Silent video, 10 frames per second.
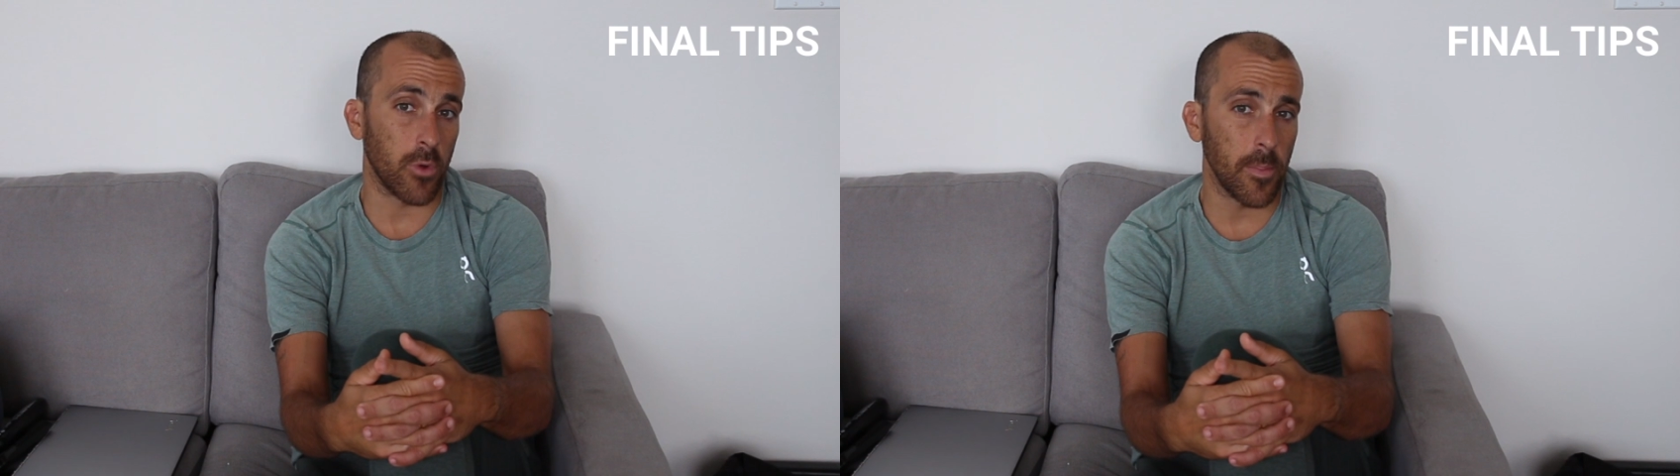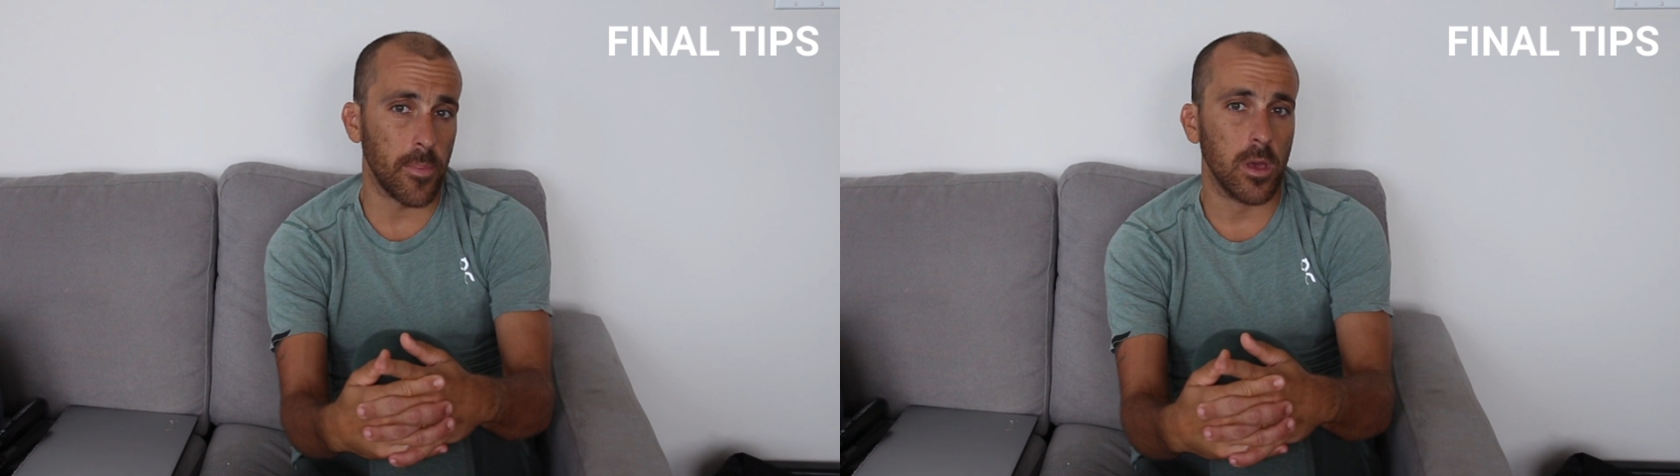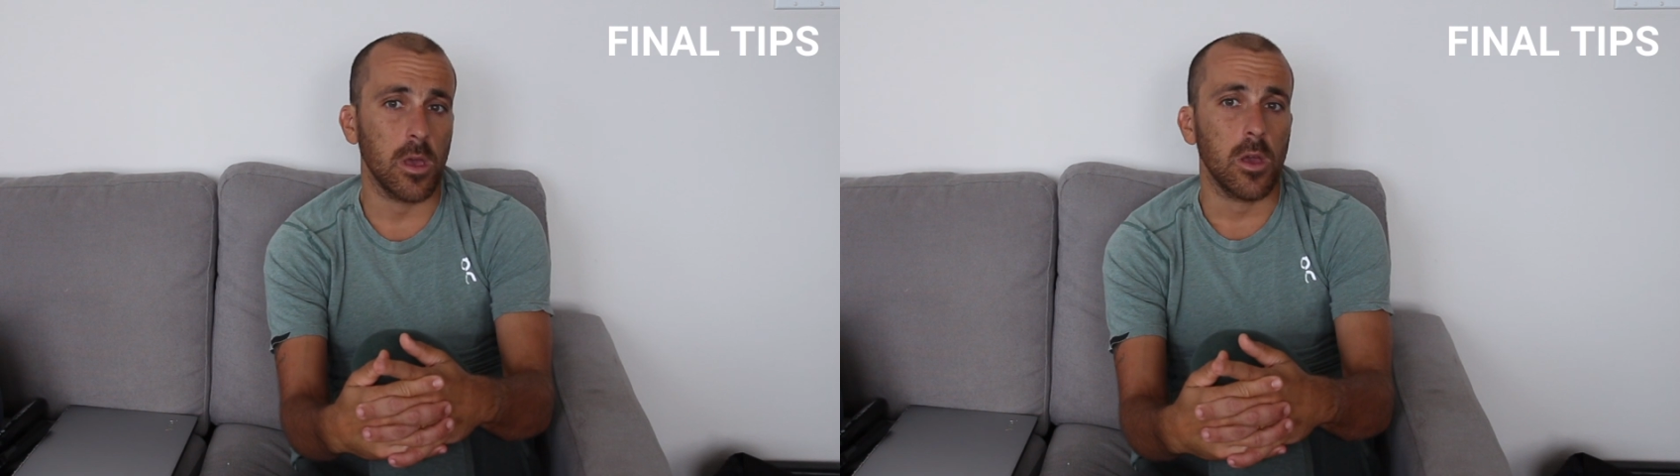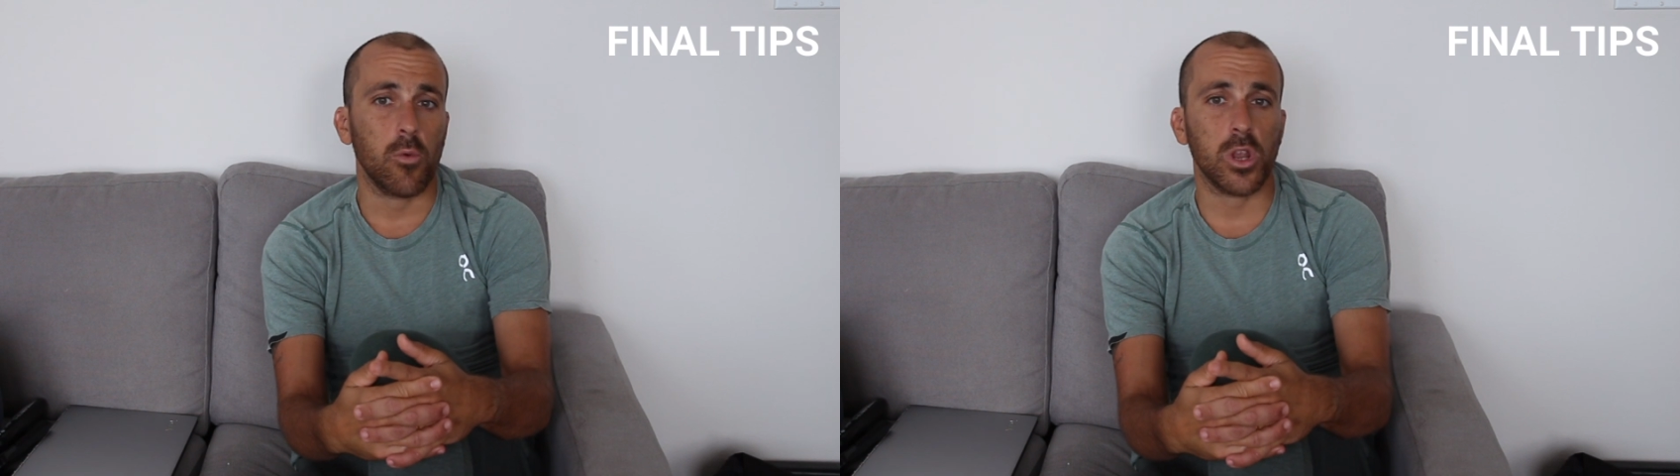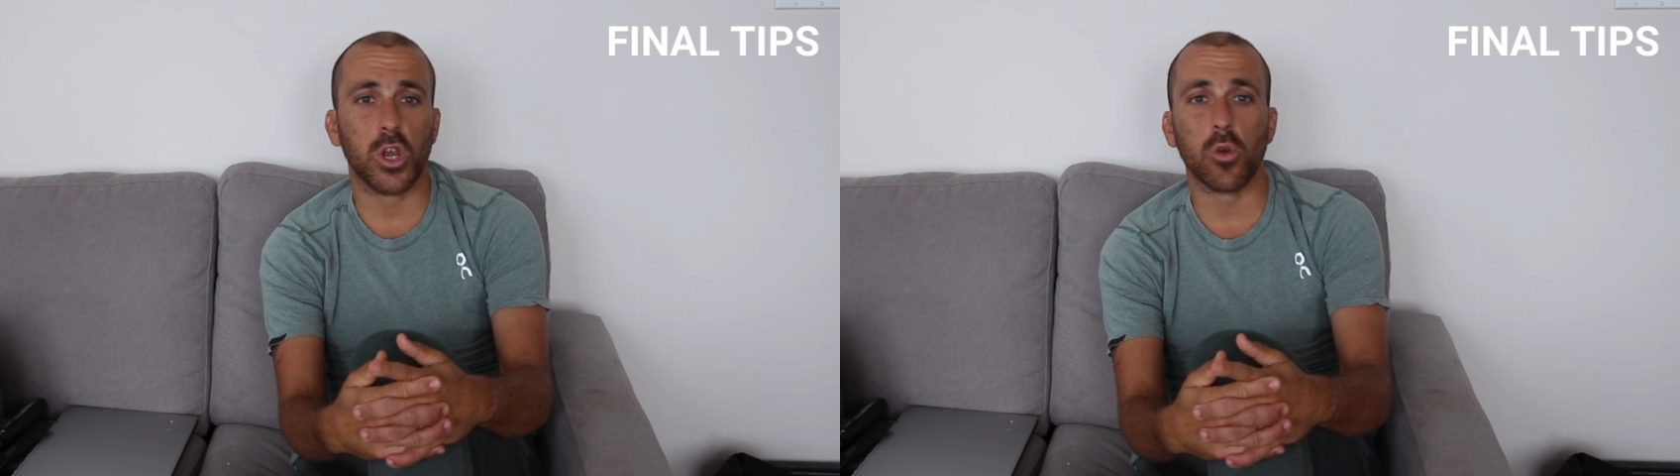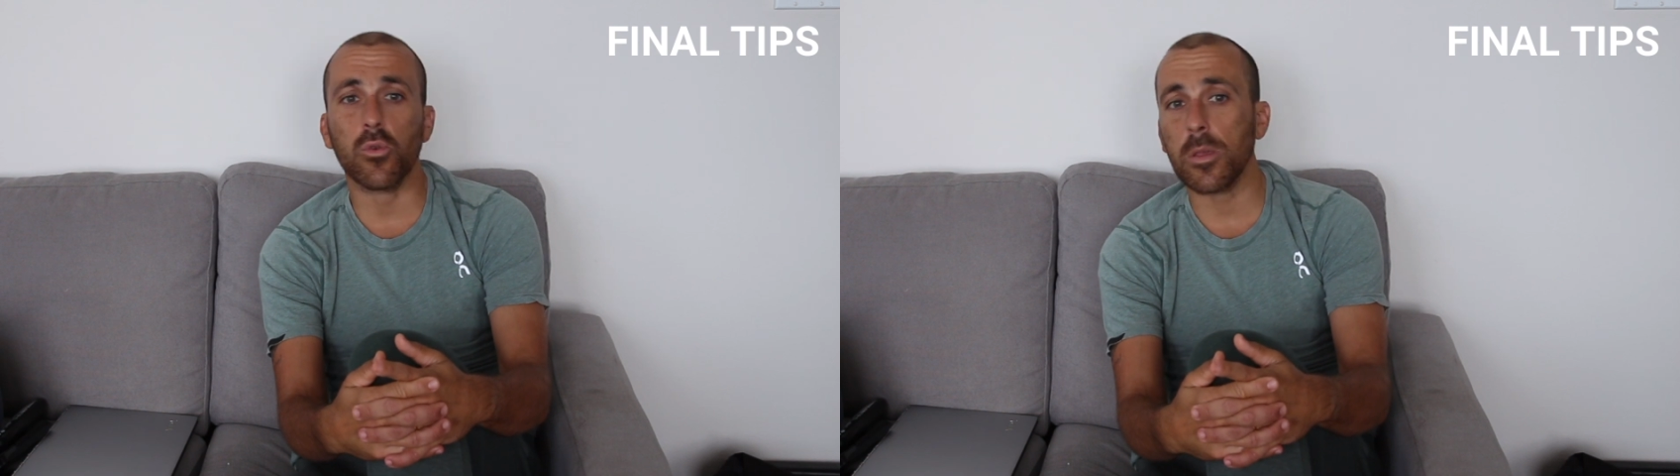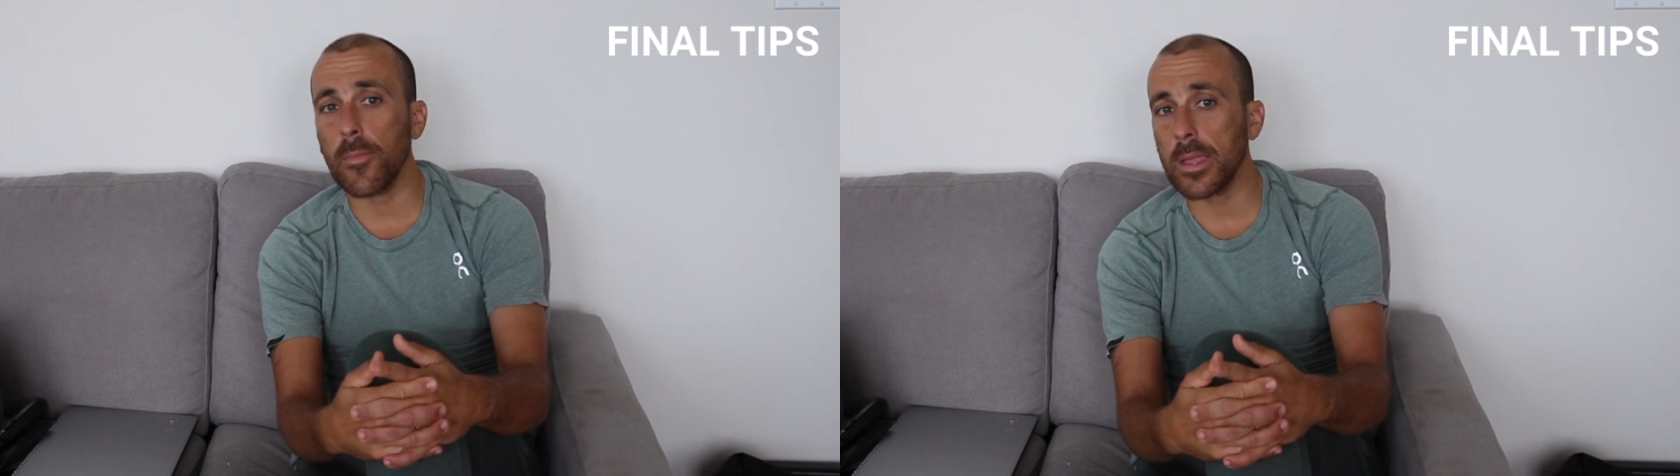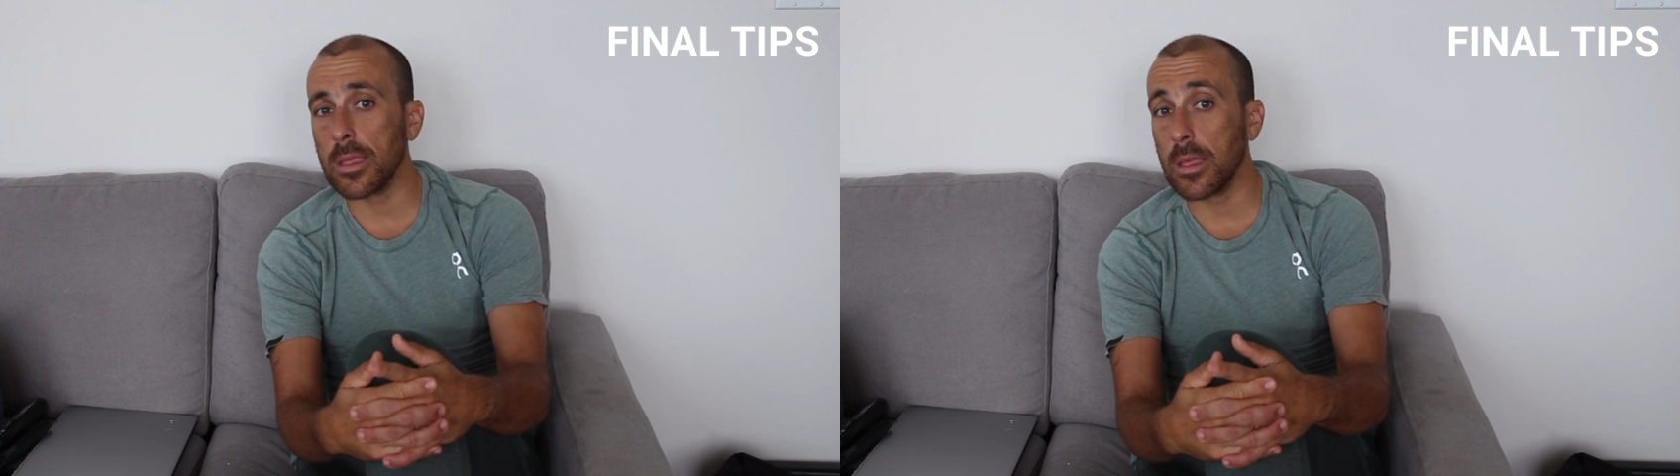grip, which
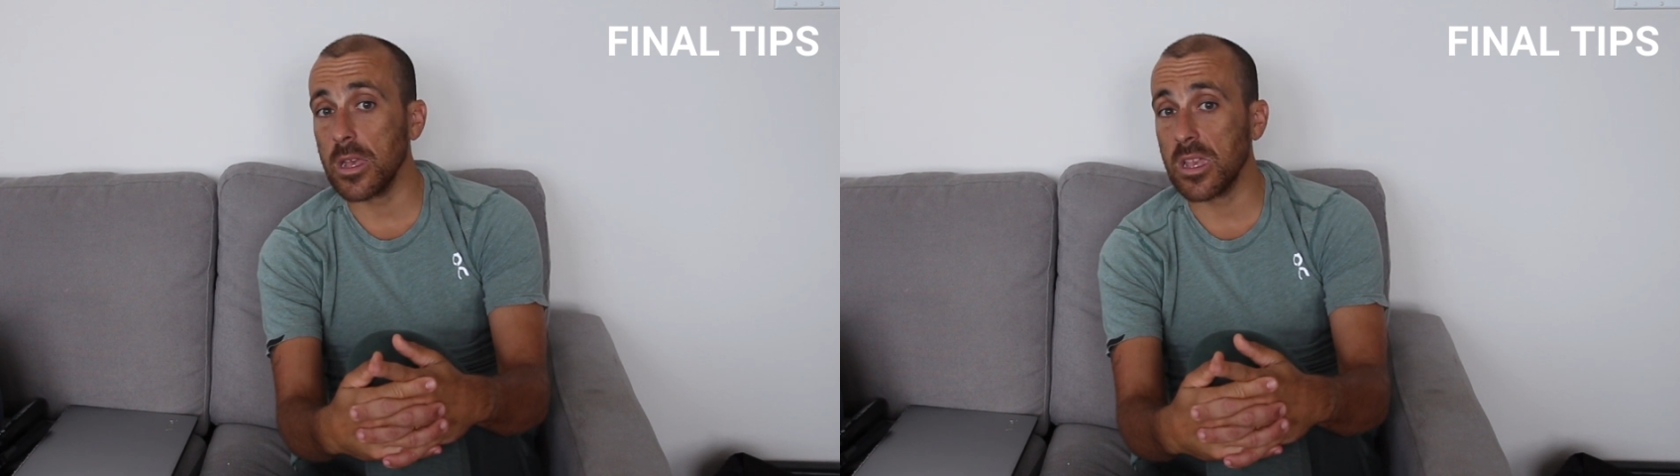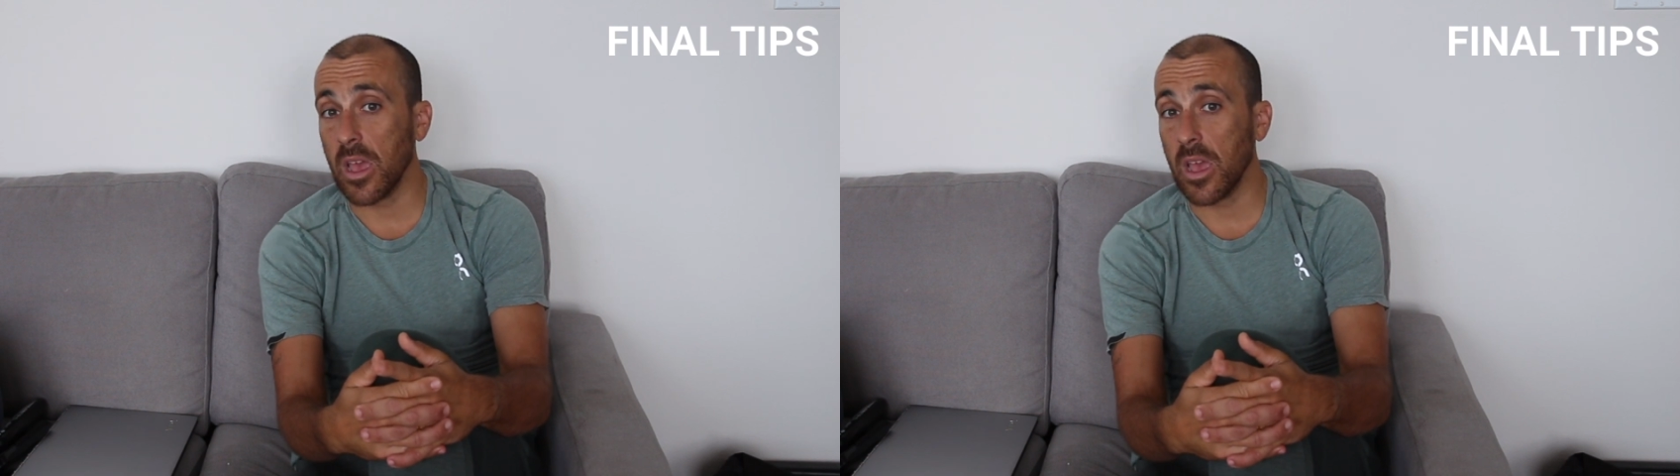ultimately